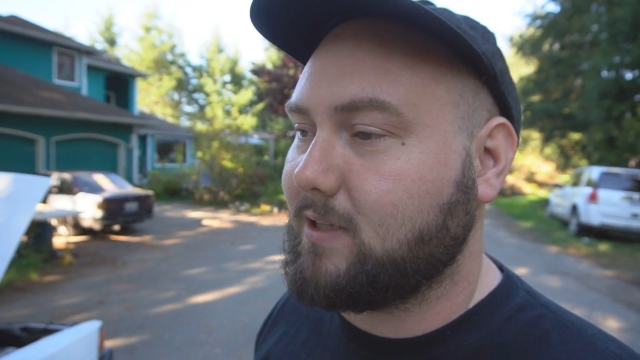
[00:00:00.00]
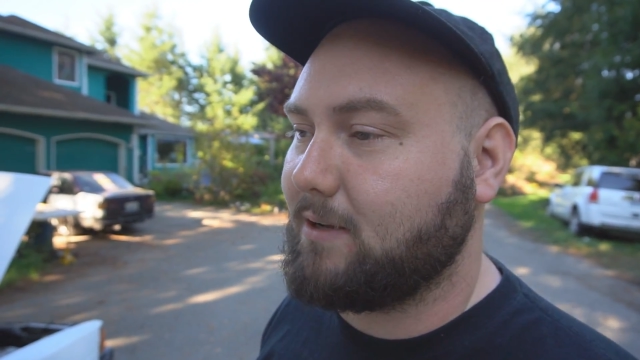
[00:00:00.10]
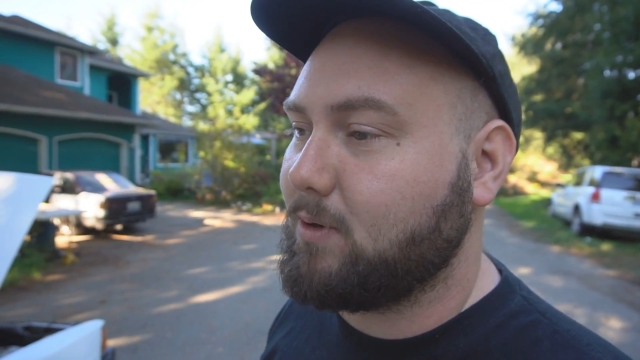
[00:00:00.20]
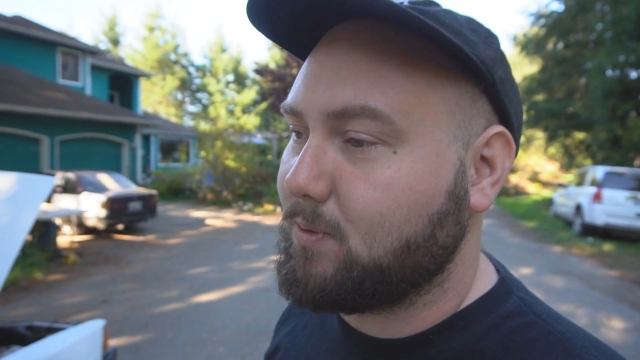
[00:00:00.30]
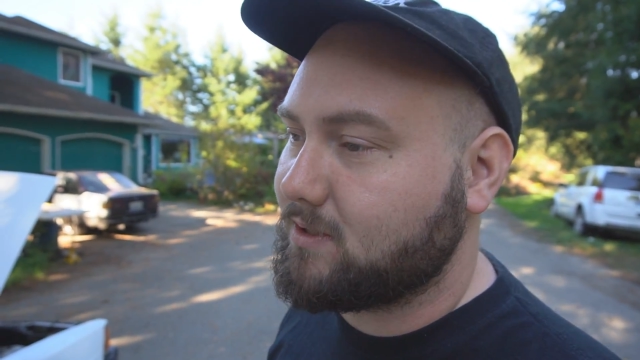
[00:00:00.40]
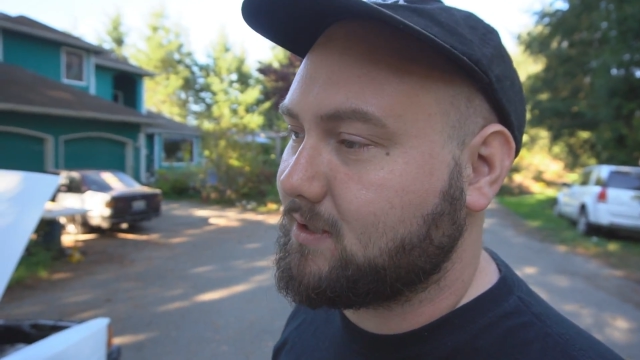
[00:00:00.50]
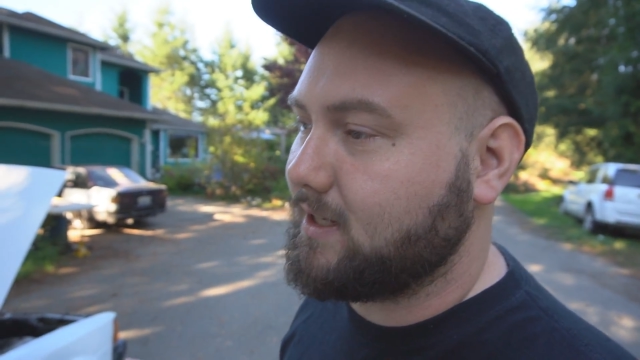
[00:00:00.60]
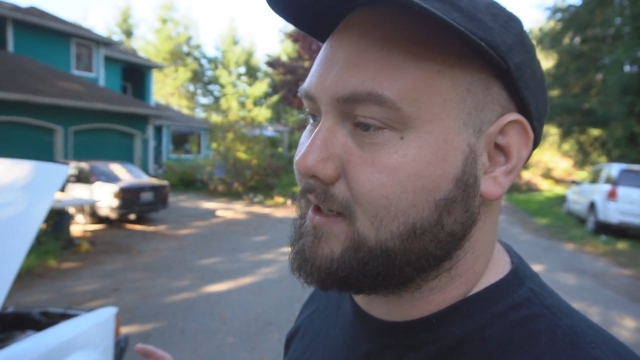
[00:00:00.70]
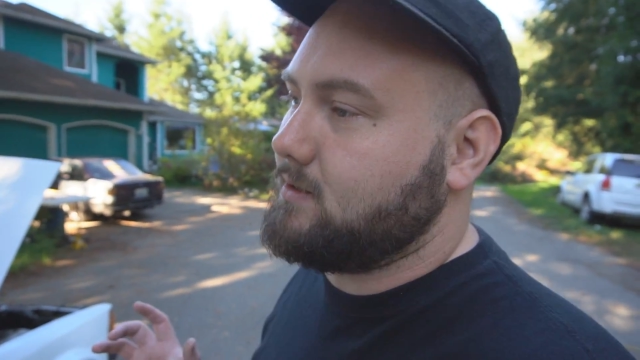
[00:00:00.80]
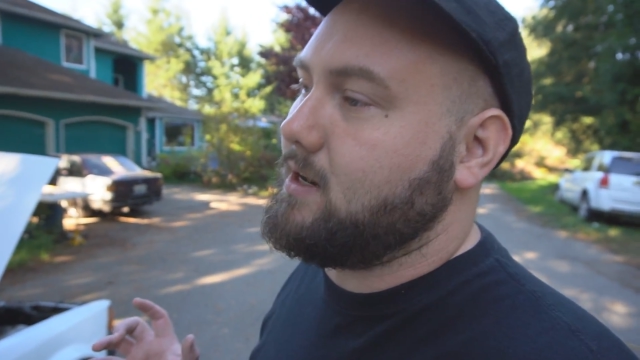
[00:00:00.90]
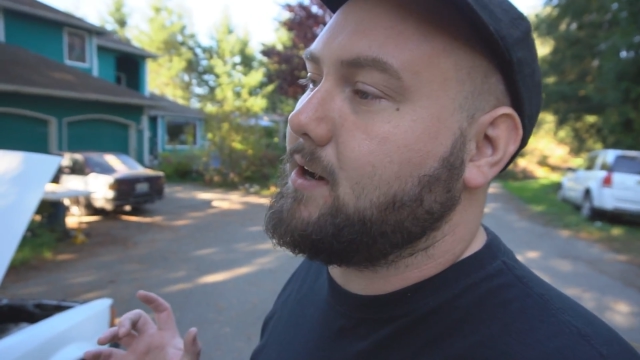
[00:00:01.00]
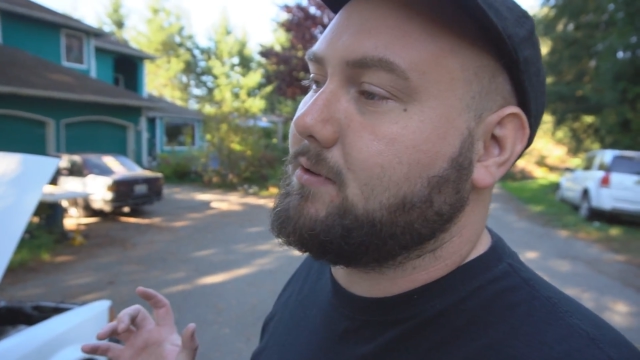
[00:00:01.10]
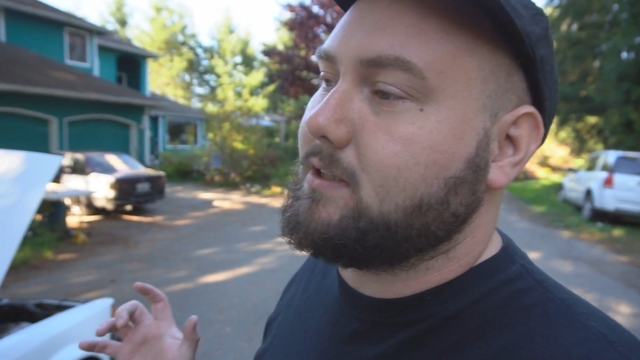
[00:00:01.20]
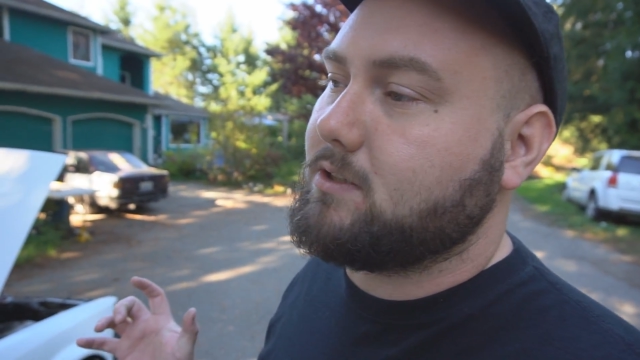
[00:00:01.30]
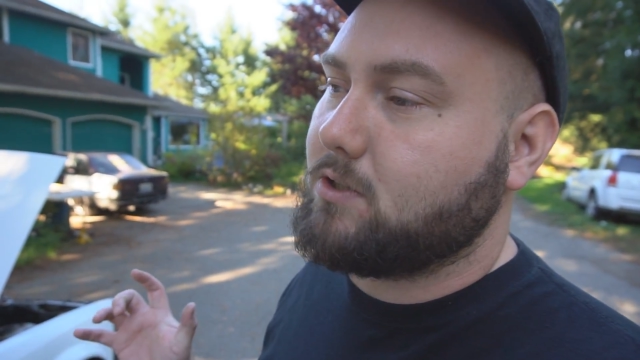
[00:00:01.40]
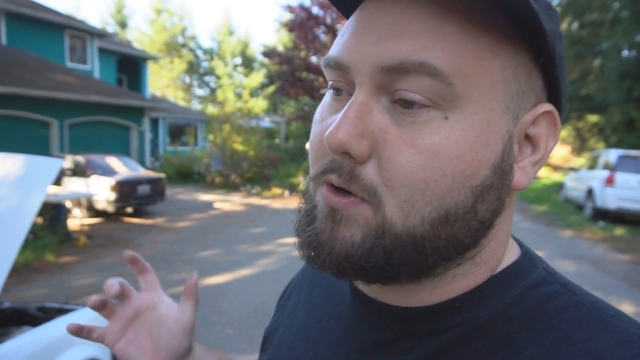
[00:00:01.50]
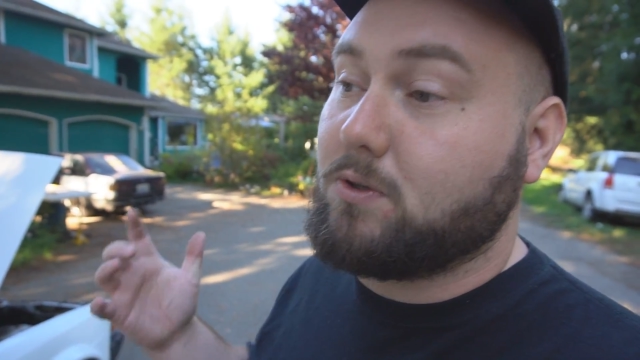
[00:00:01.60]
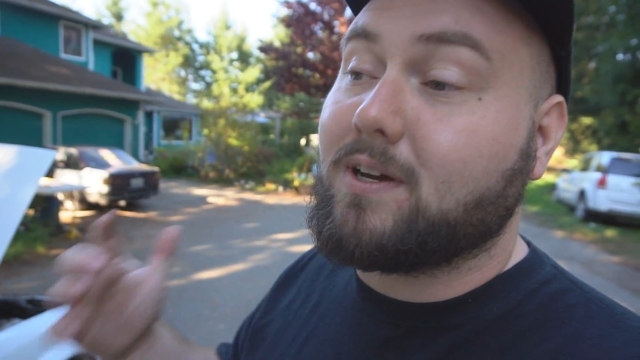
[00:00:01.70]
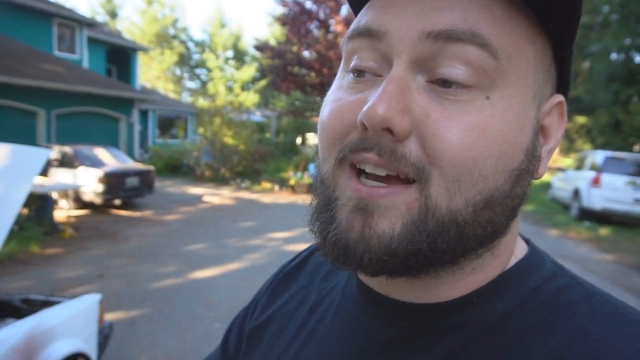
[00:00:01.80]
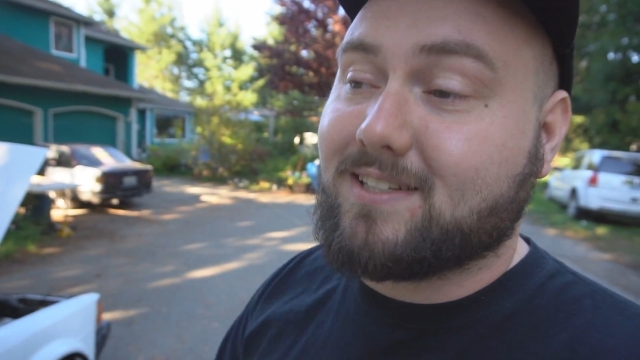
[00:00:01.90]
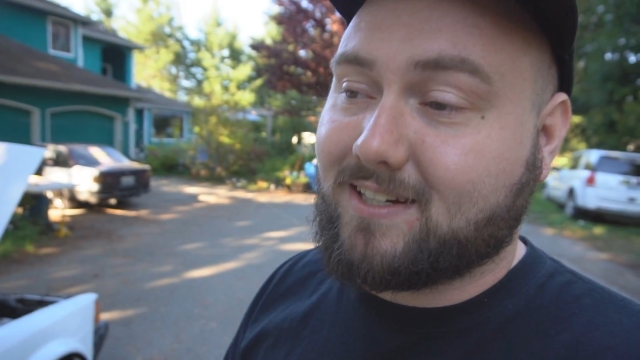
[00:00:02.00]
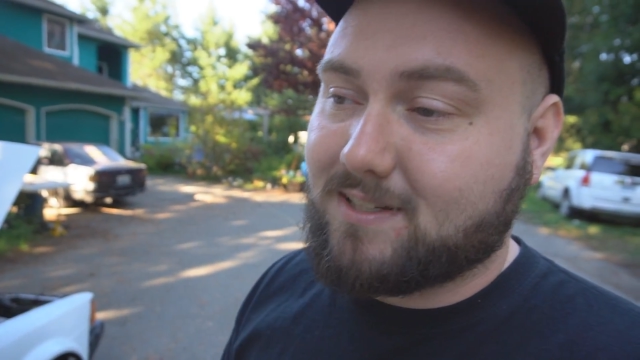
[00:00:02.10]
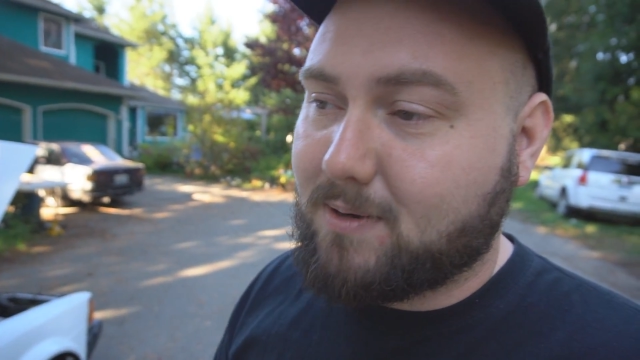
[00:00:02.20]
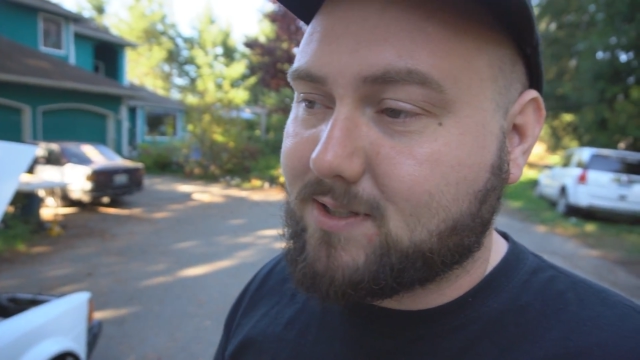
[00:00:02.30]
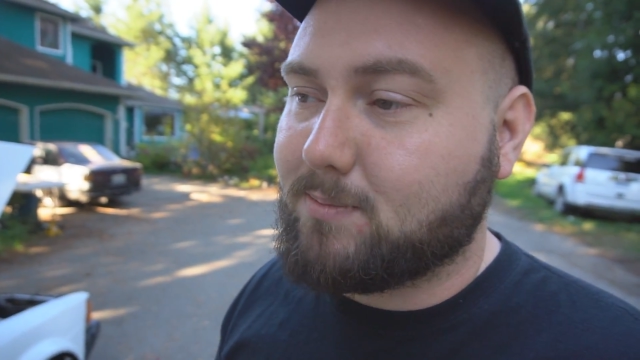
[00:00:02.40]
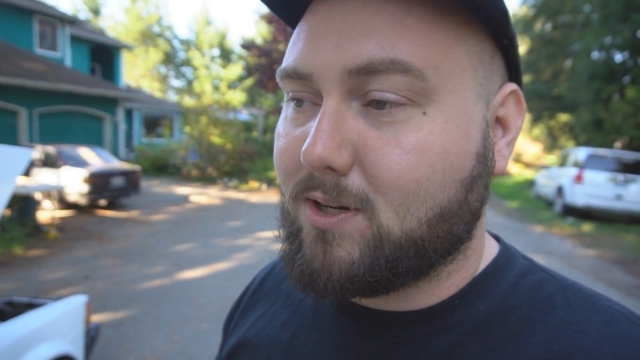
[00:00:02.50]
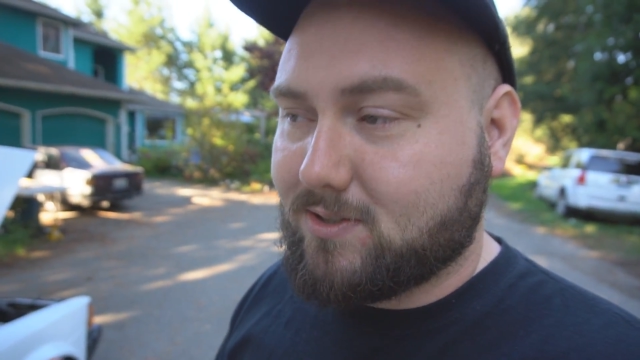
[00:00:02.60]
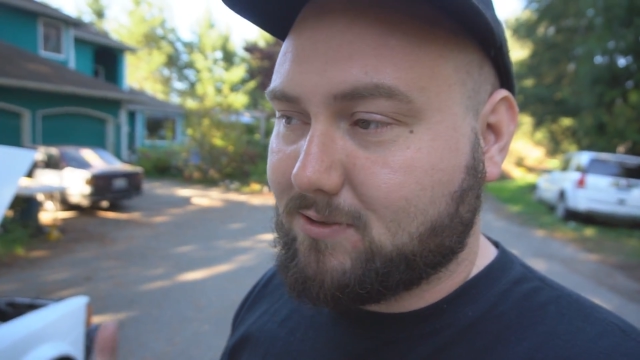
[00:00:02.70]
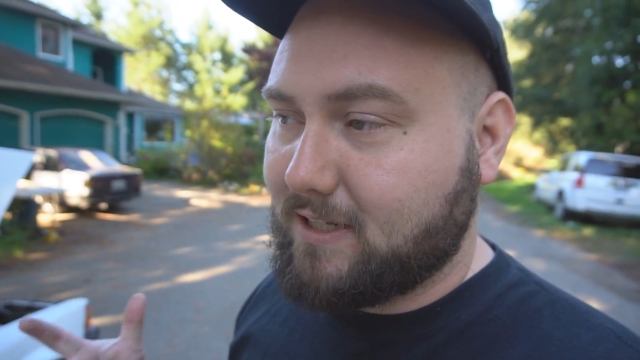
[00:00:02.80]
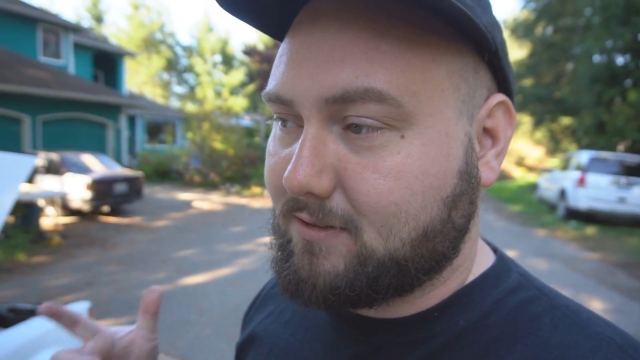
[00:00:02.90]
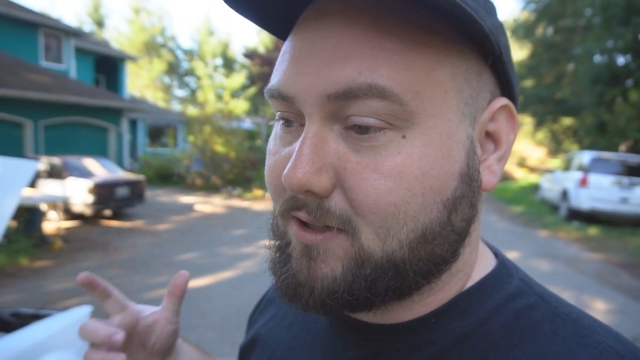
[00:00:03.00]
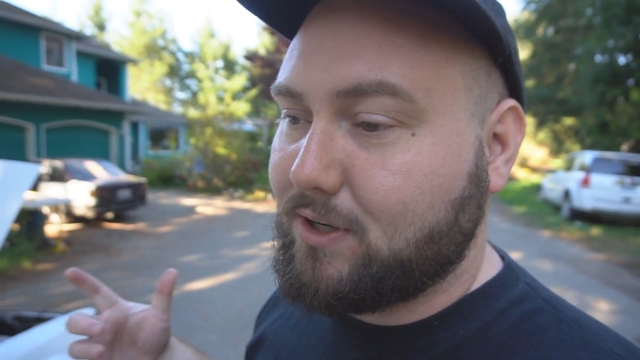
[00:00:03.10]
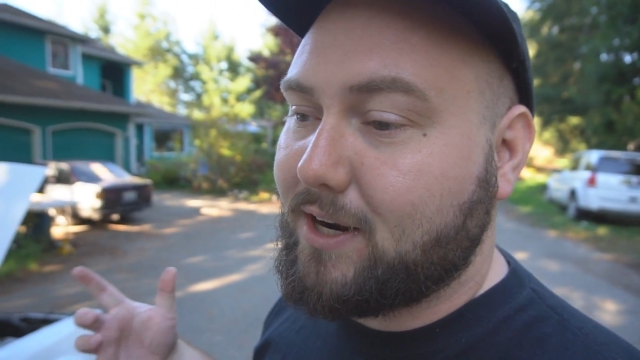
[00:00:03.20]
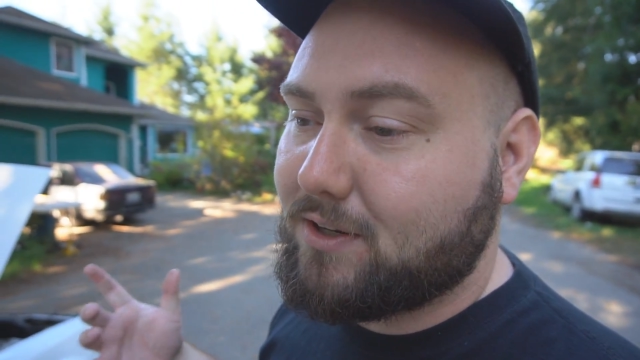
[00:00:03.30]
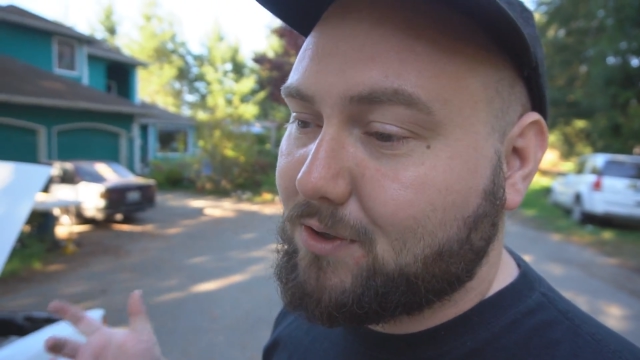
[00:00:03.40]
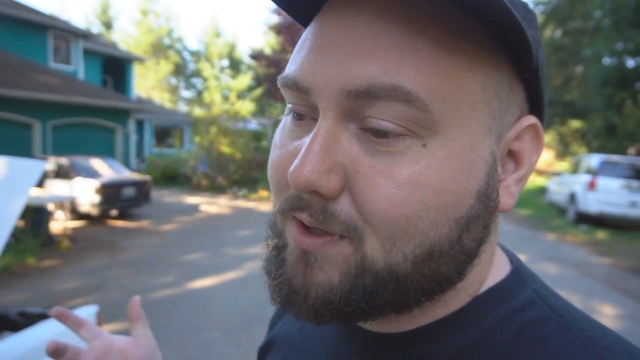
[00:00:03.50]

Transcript: Like we want to like not only show you guys that it's possible, also like learn how to